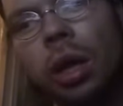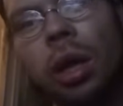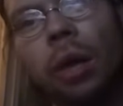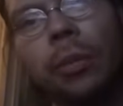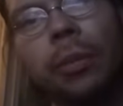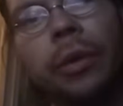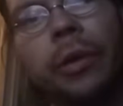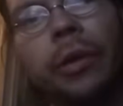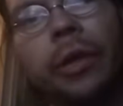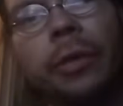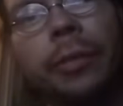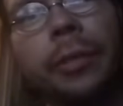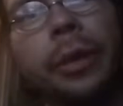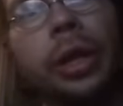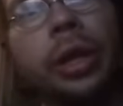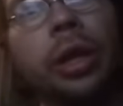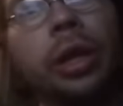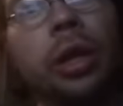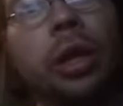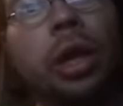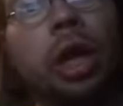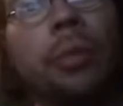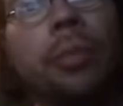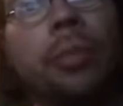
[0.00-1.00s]
Plus, I
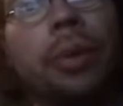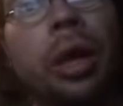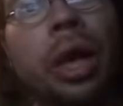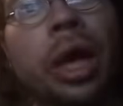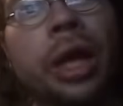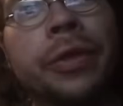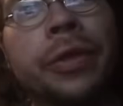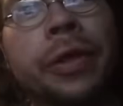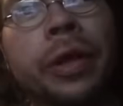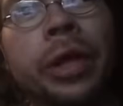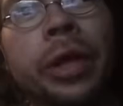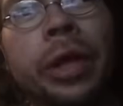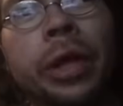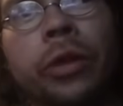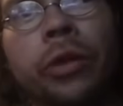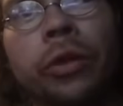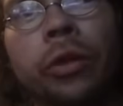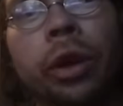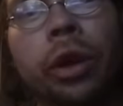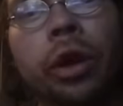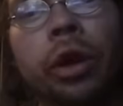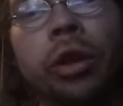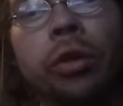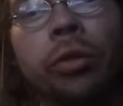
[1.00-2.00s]
mean,
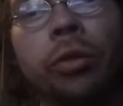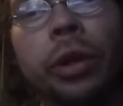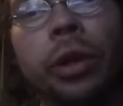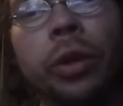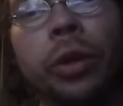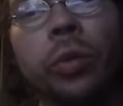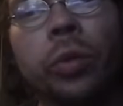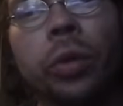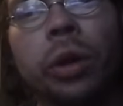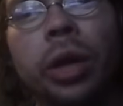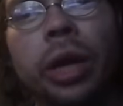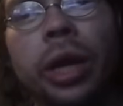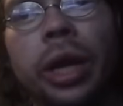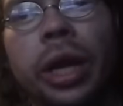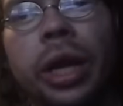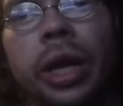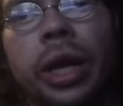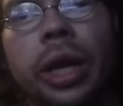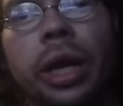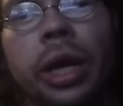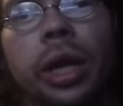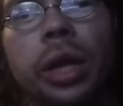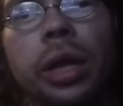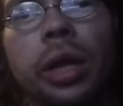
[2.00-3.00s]
Apotheca dark red
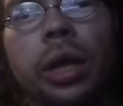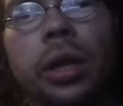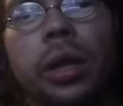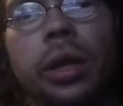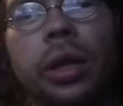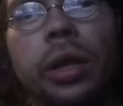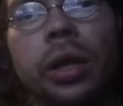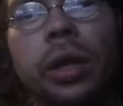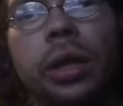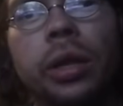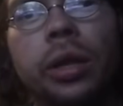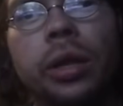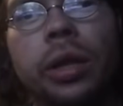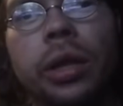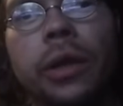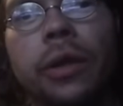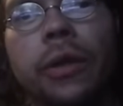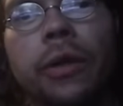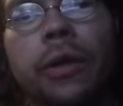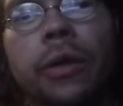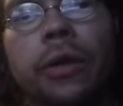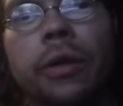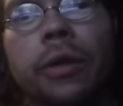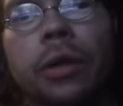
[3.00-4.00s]
wine.
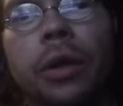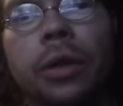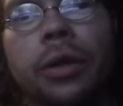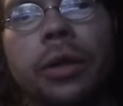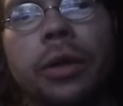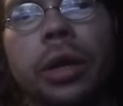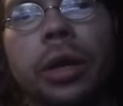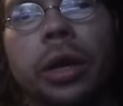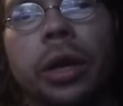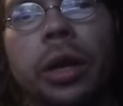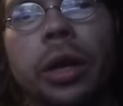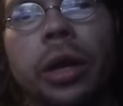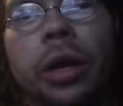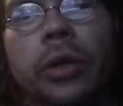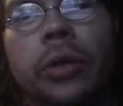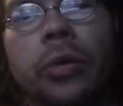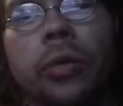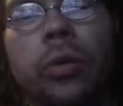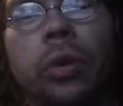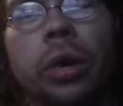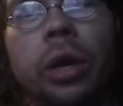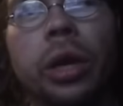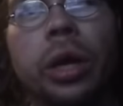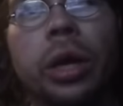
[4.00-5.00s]
That's such a
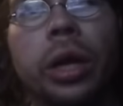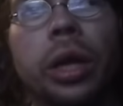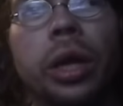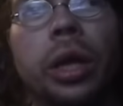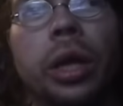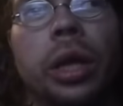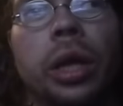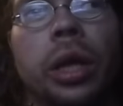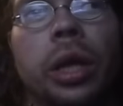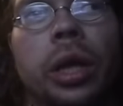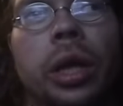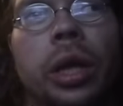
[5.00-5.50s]
goth wine.